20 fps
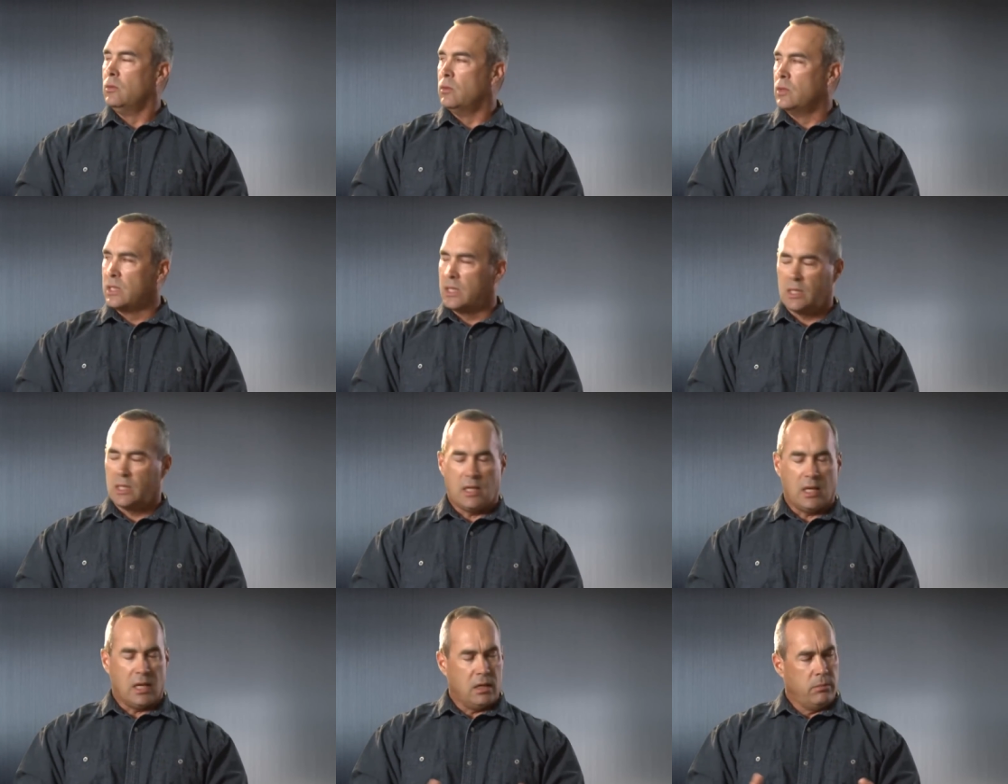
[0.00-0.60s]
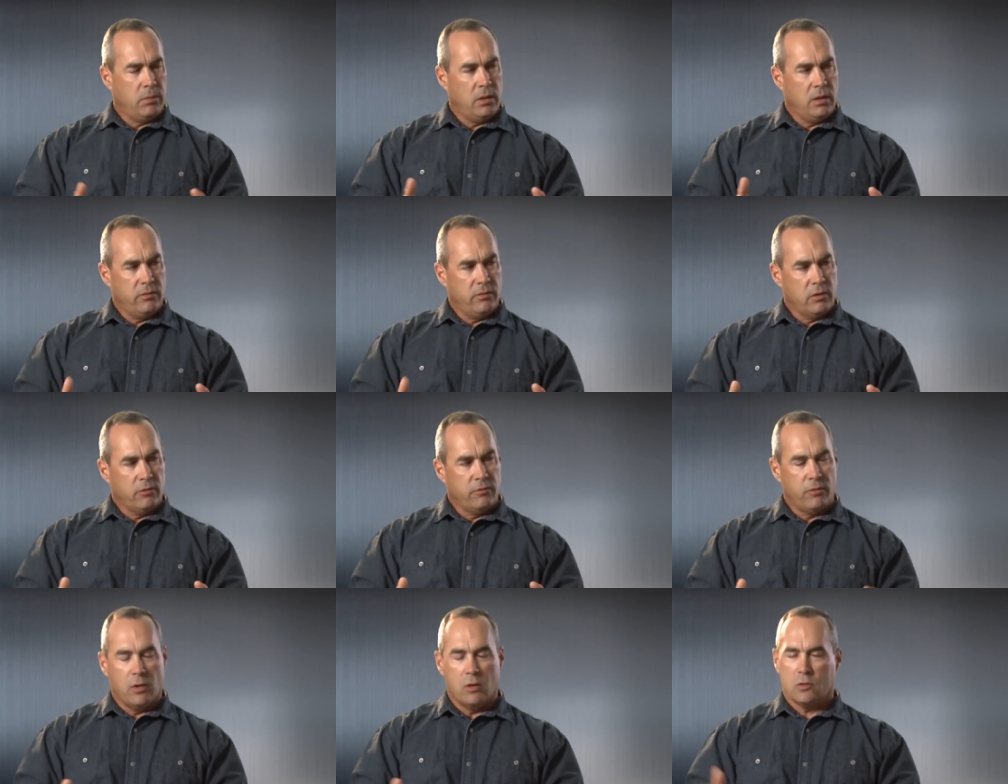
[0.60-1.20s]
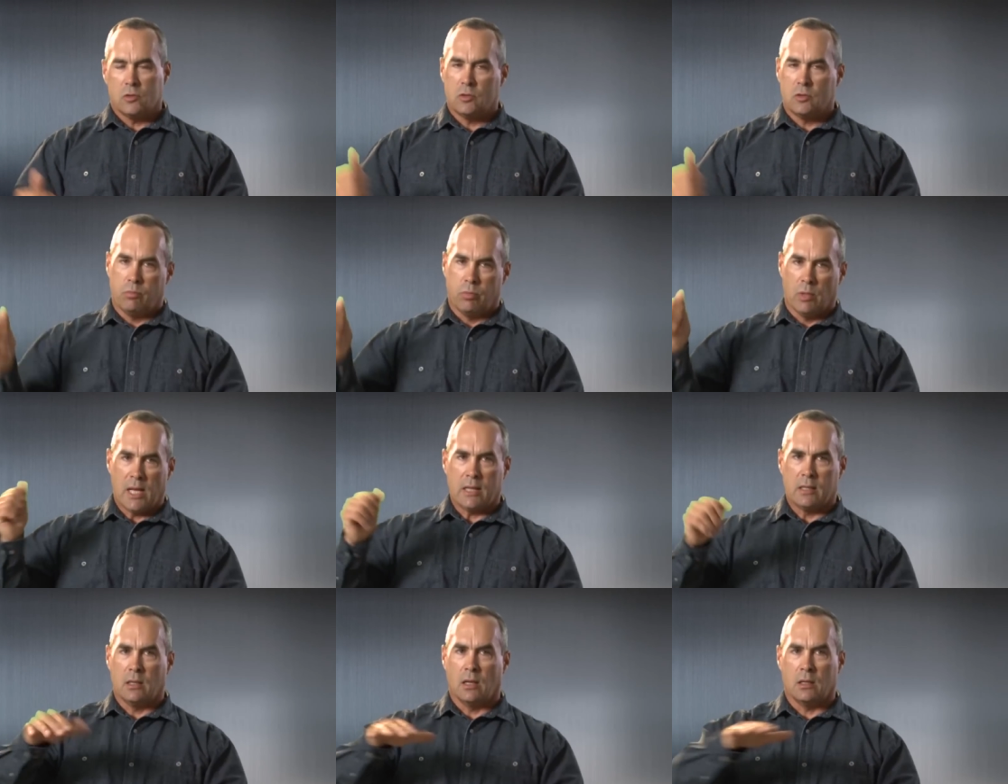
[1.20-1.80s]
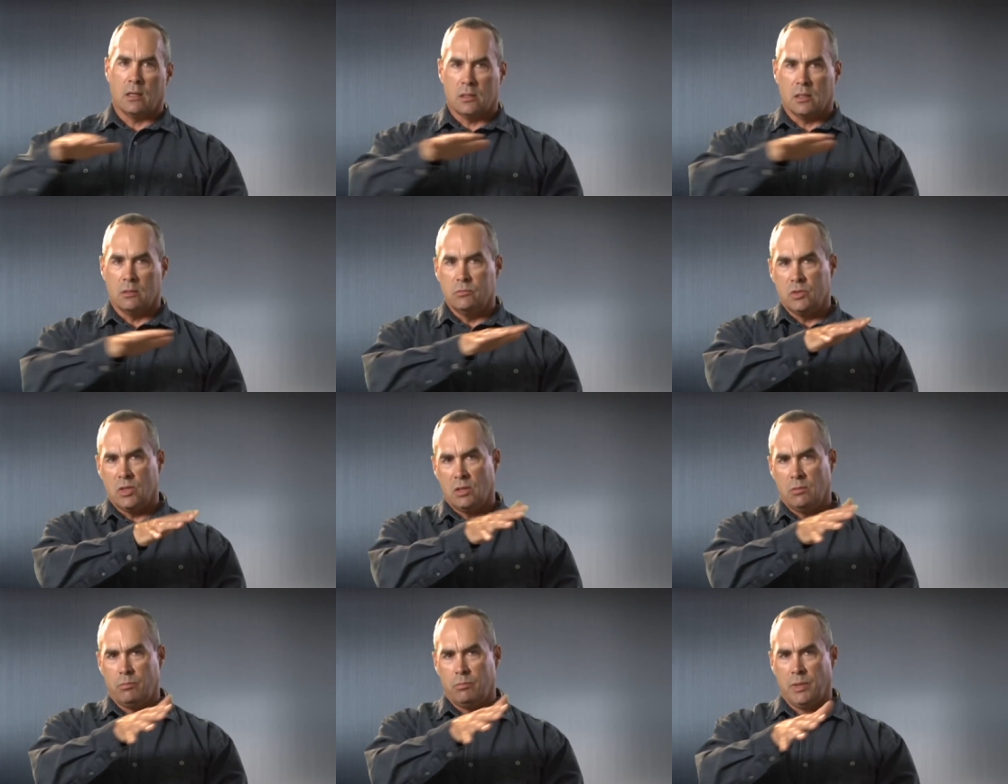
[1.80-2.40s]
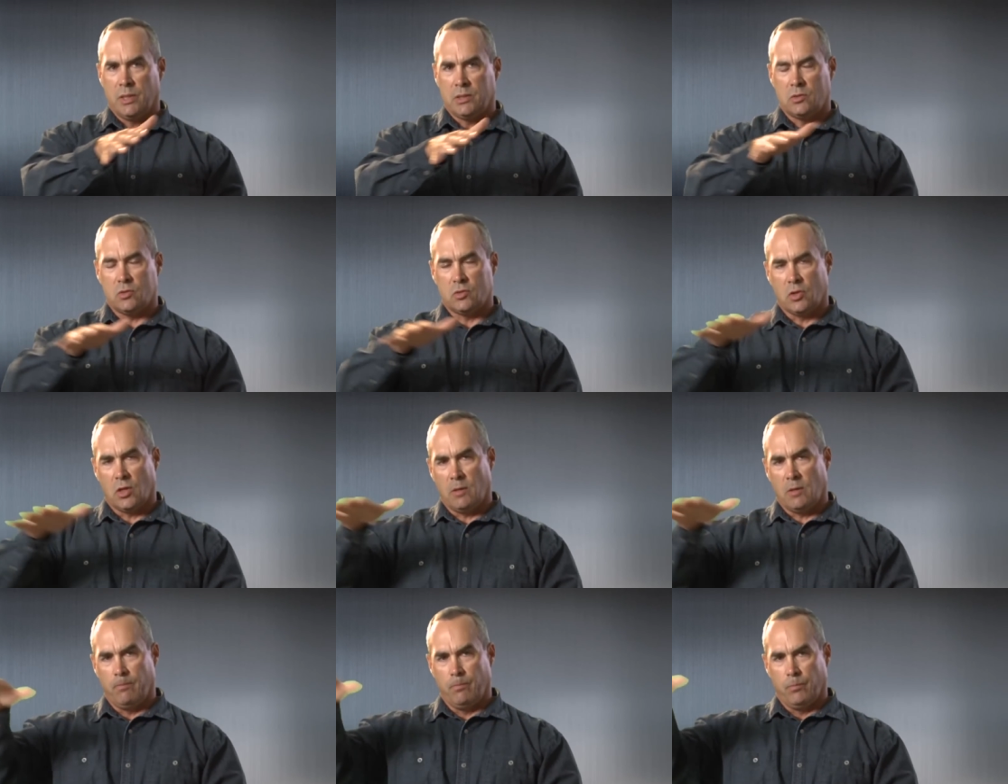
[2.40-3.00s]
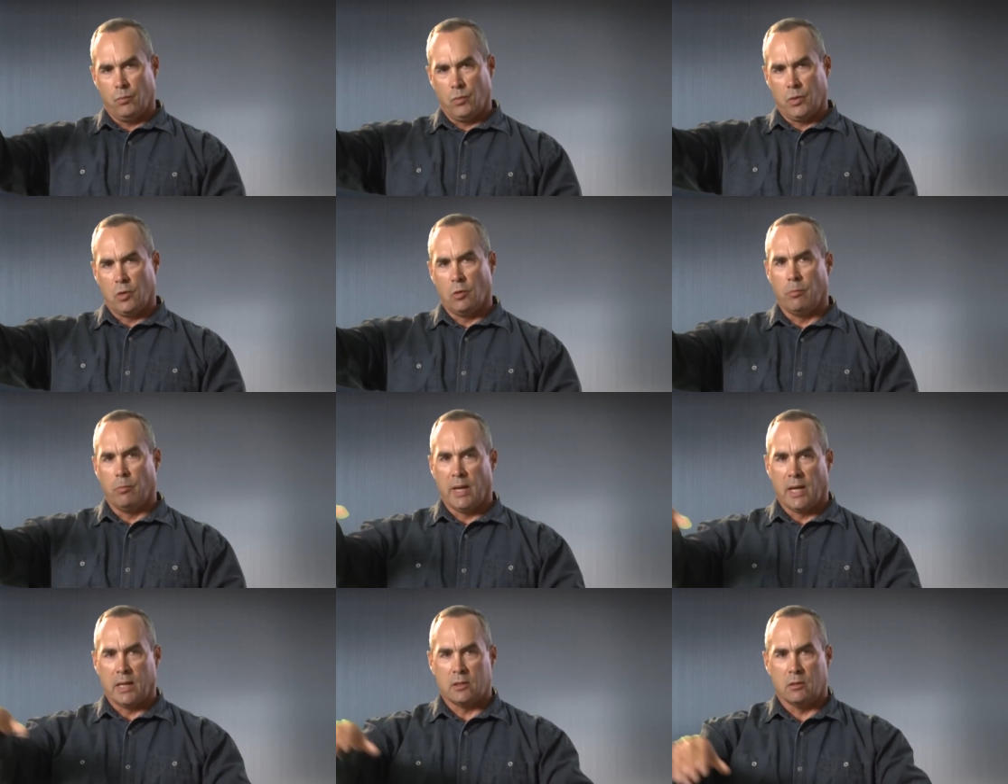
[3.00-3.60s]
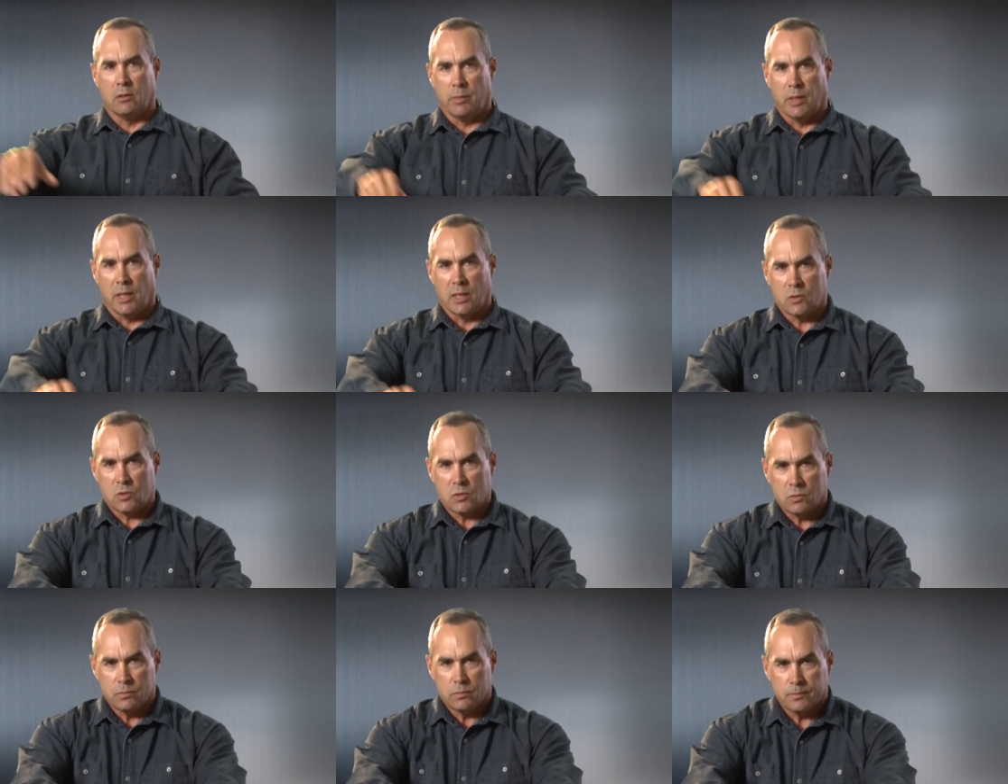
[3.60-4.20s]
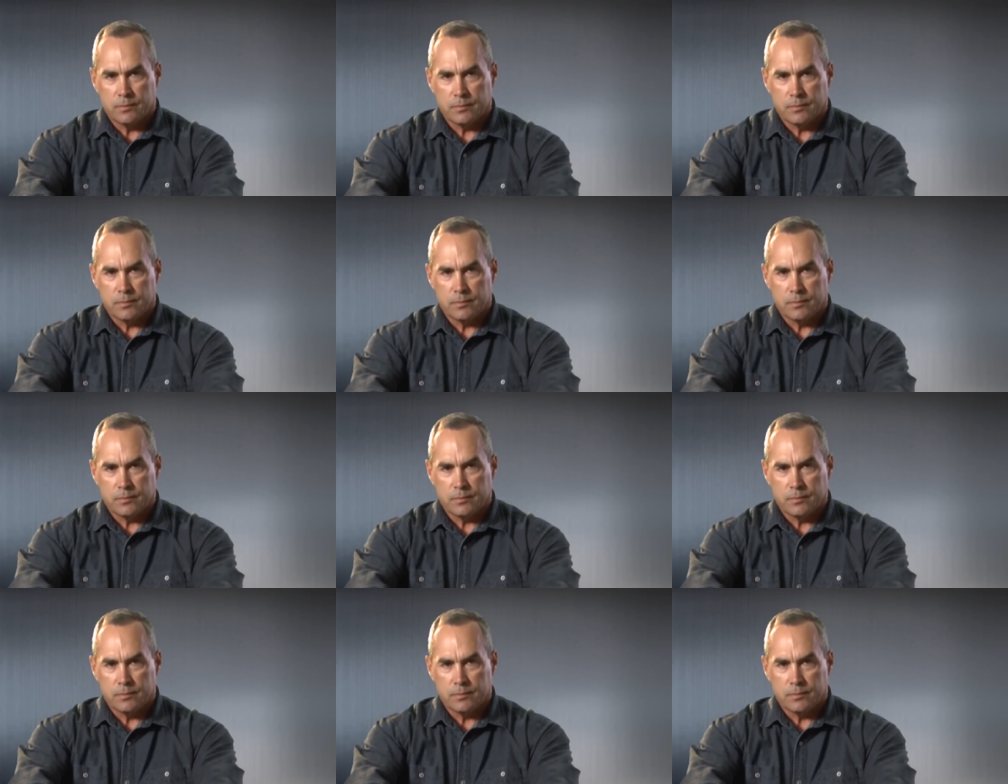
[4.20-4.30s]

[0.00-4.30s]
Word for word: We'll get accountability of our folks. Black Hawk comes in, picks us up, we go back to base.